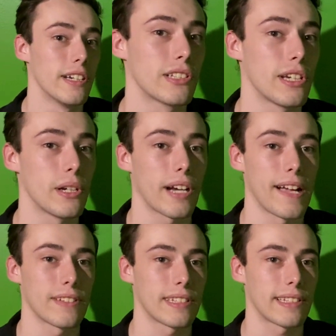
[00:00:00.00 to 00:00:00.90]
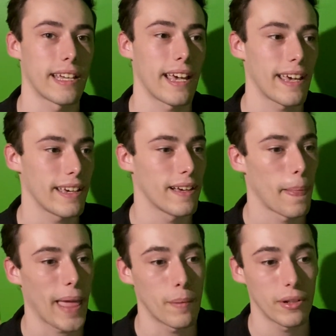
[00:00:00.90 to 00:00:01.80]
so you don't have to say, hey,
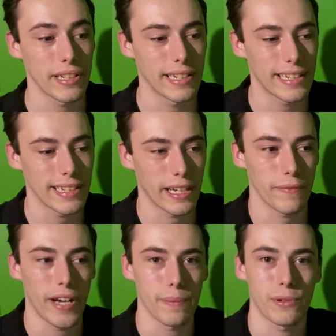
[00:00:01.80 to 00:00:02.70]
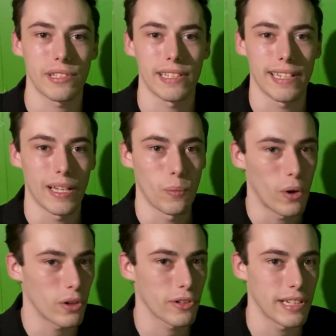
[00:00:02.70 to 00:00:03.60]
I'm only going to get like 5% at
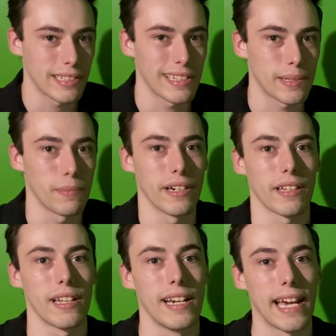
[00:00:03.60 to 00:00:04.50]
Walgreens this month